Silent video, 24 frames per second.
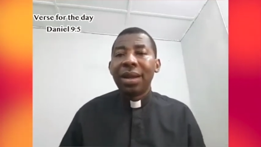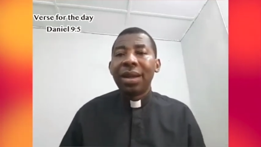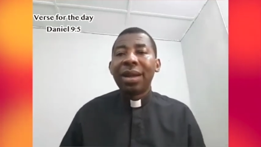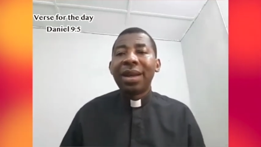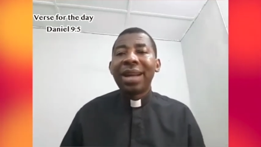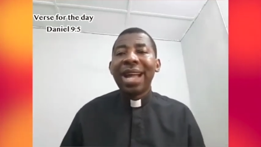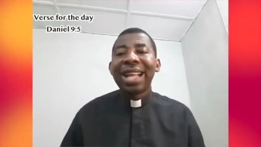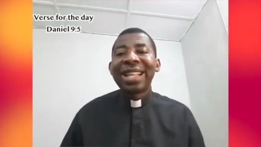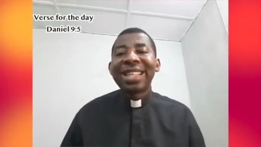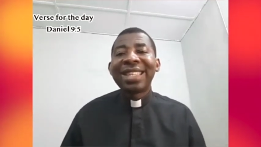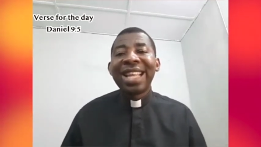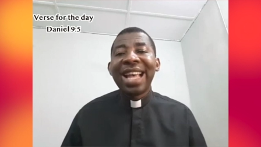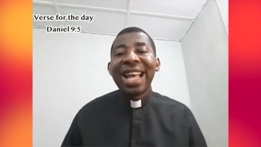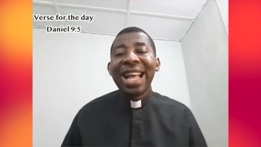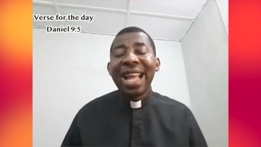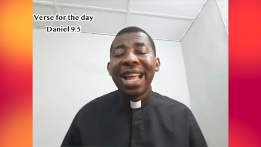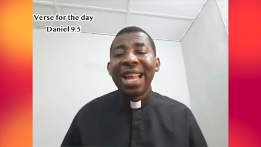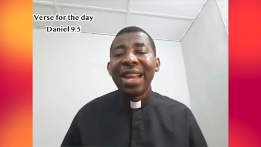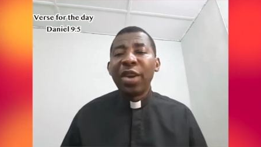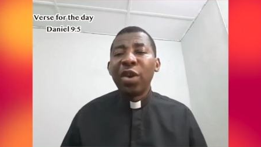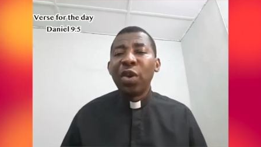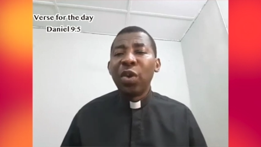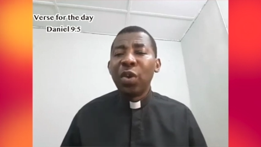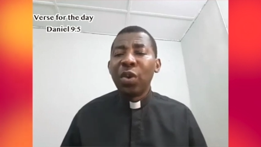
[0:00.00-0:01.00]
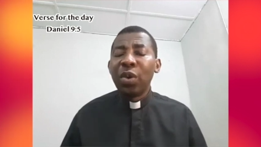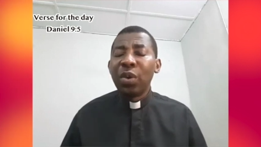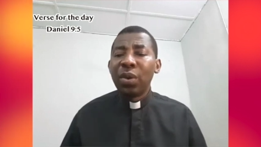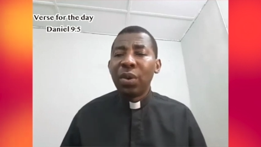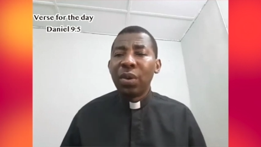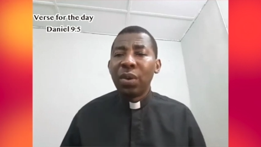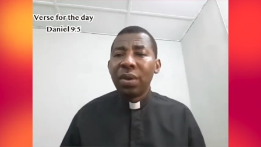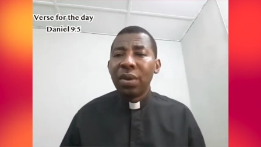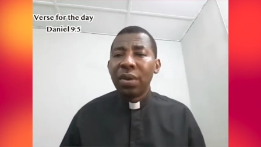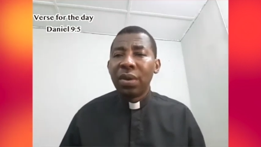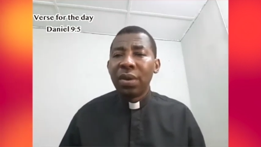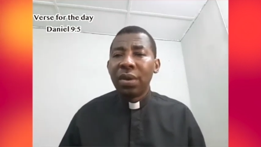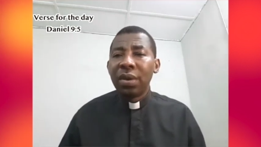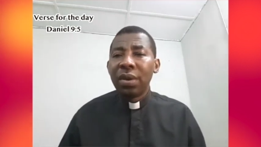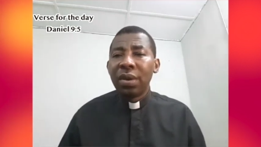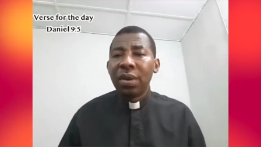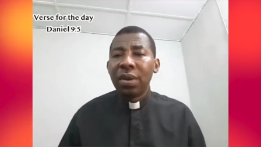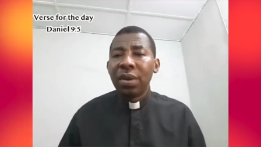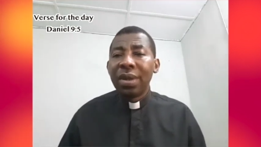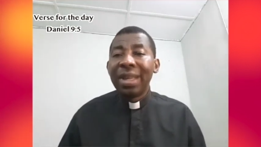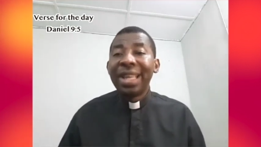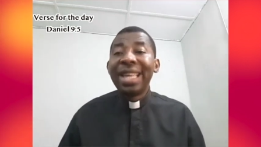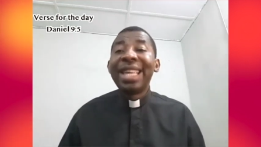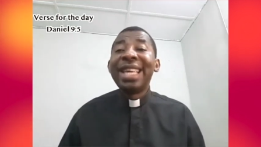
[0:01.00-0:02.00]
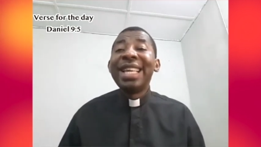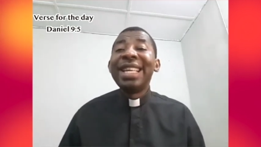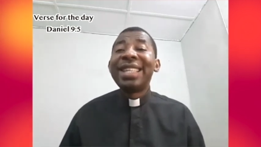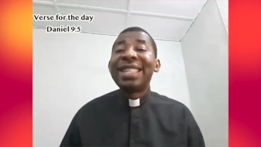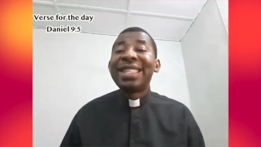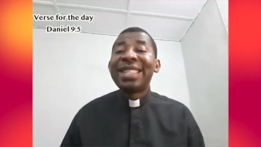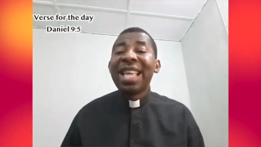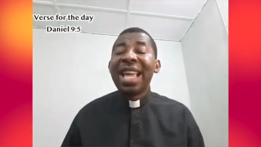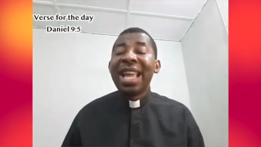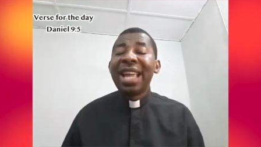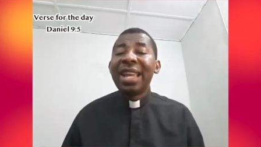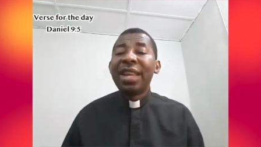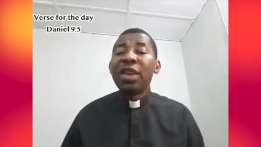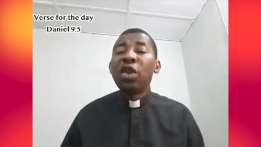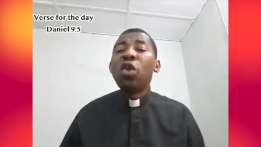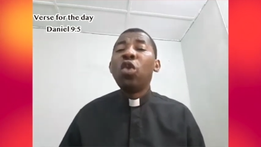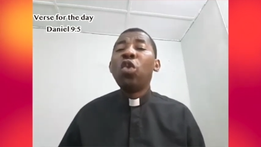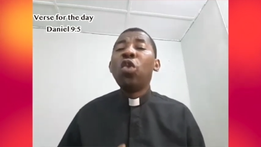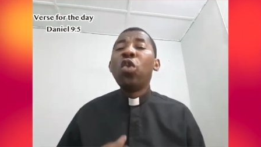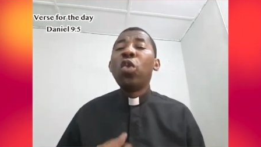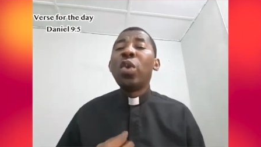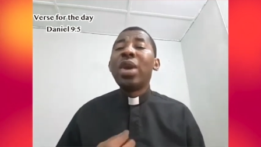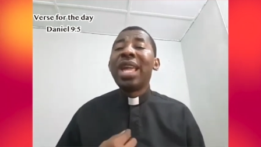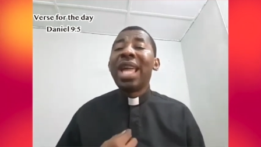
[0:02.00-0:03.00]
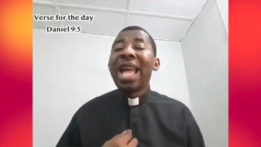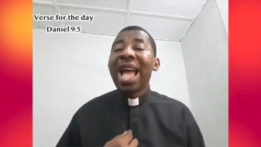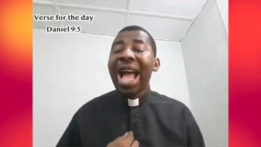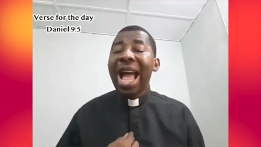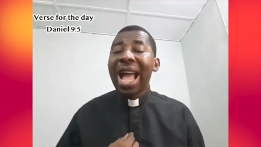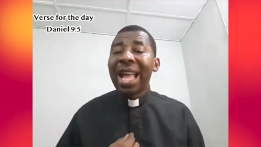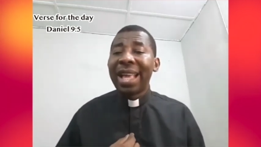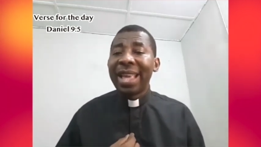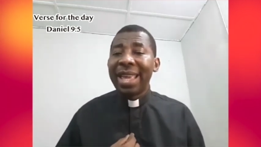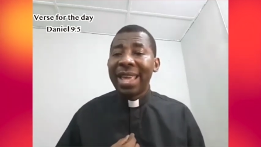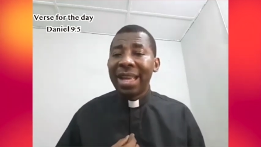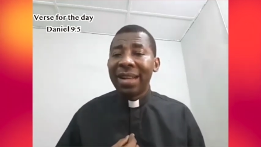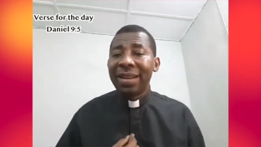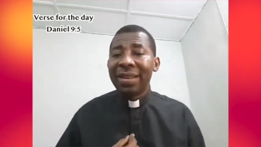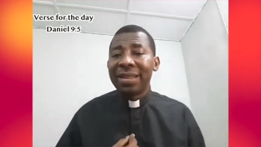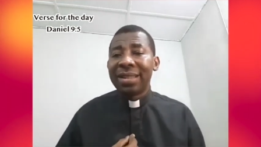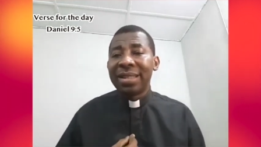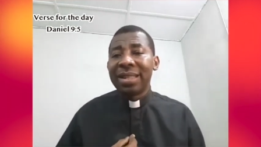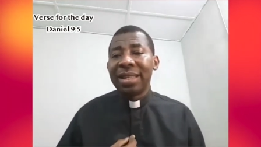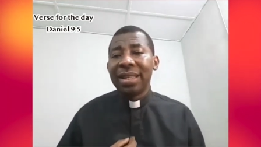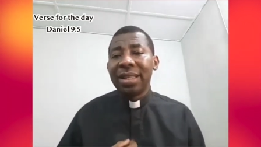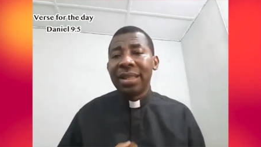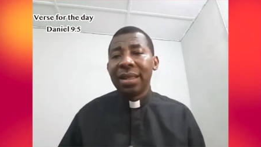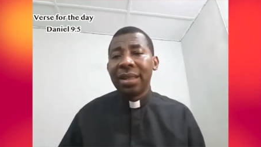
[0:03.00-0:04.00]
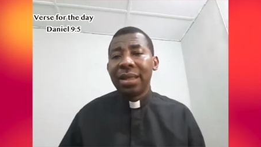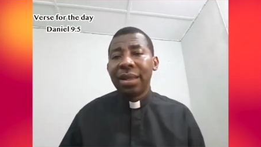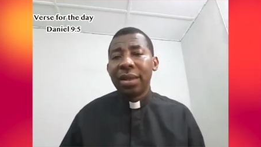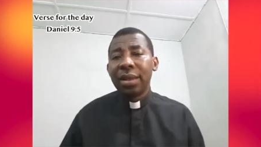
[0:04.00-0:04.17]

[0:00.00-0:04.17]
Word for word: Ratanu, he is saying, We are guilty.